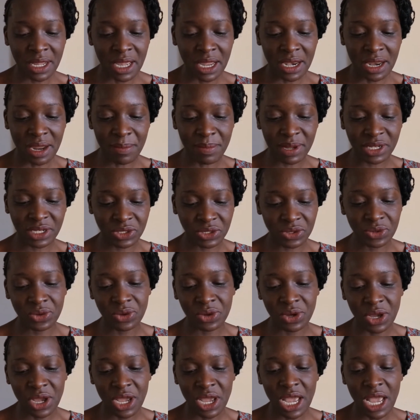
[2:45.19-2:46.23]
Number
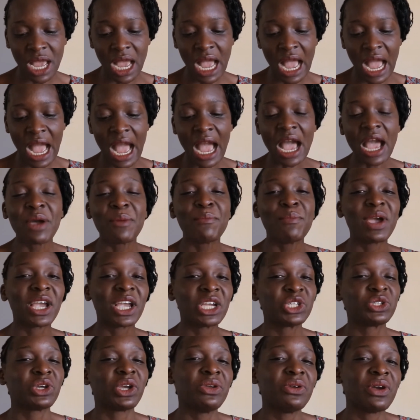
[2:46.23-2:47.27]
2, make
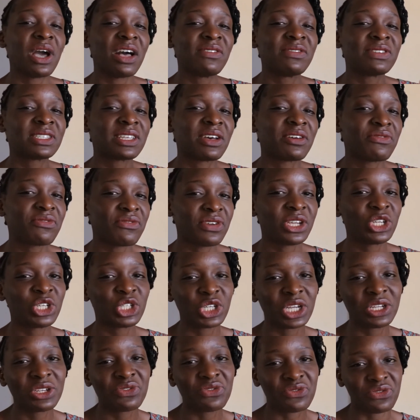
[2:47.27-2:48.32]
sure you have
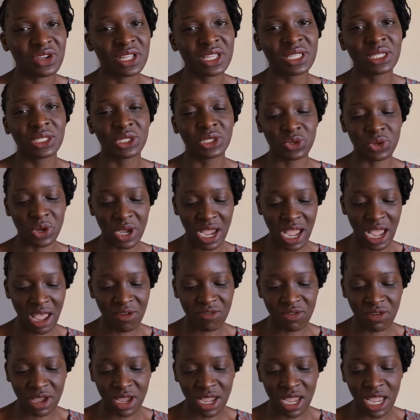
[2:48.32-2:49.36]
sufficient funds to
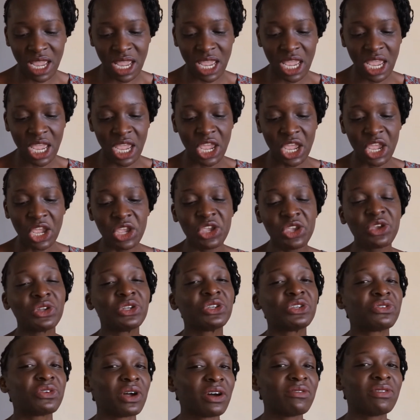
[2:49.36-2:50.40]
cover your
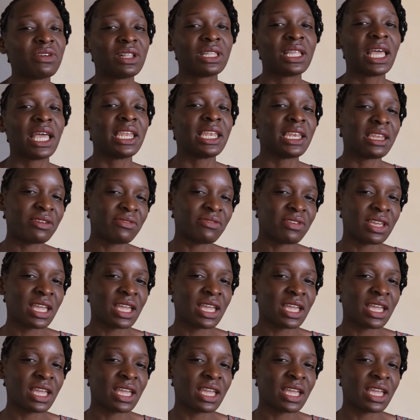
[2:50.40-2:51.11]
travel and living